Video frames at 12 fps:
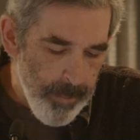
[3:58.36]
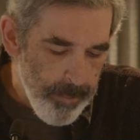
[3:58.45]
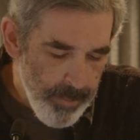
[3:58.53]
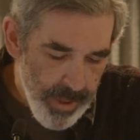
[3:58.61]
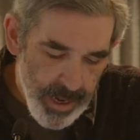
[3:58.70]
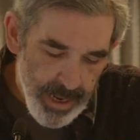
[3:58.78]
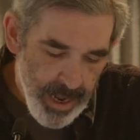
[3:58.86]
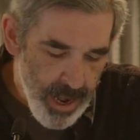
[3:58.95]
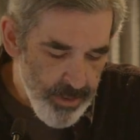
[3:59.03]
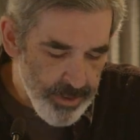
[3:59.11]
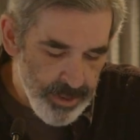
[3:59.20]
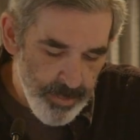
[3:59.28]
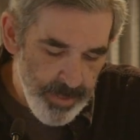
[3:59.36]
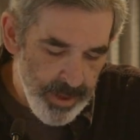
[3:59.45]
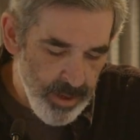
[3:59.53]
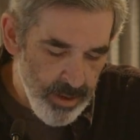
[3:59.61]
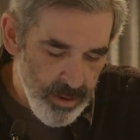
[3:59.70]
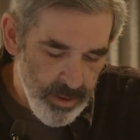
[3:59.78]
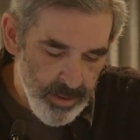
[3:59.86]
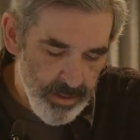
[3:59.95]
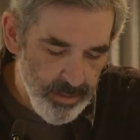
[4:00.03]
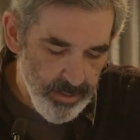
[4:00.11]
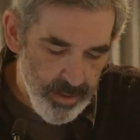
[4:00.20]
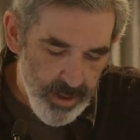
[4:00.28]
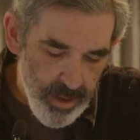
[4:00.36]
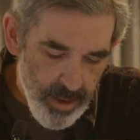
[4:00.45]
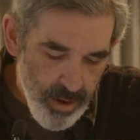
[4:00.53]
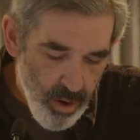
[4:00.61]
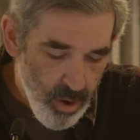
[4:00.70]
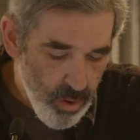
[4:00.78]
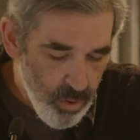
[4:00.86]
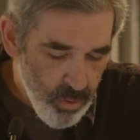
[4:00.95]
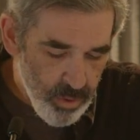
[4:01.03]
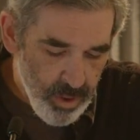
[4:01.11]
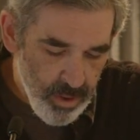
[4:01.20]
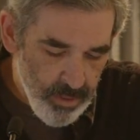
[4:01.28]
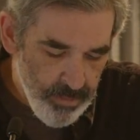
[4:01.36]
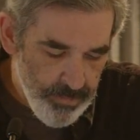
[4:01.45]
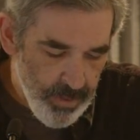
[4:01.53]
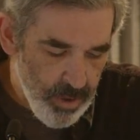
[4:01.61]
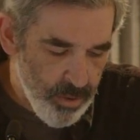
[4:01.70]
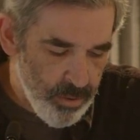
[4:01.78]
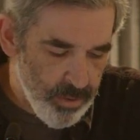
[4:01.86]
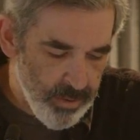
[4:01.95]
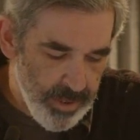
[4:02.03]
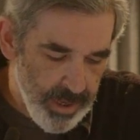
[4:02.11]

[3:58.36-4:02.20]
many hours of being on hold on the phone,